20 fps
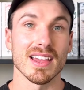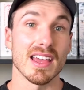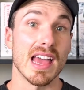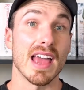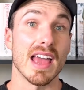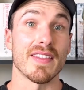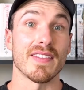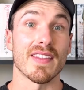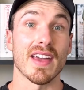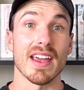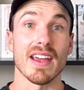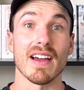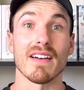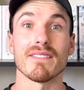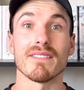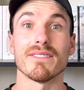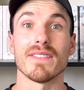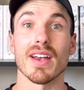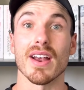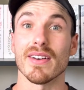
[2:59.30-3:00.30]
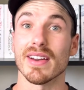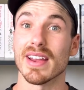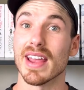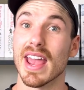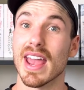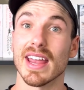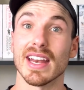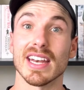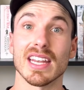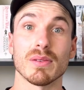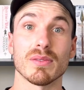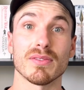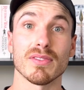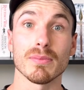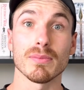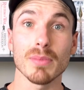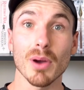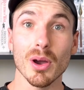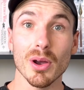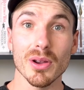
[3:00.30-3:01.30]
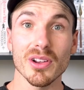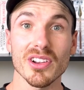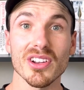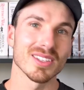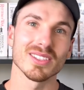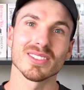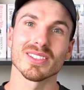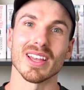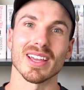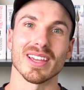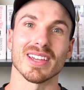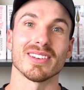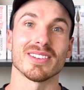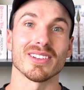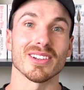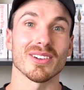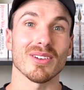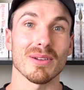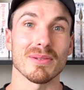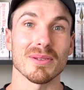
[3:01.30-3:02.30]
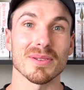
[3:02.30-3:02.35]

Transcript: and they are very handy with a bow, so they can do quite a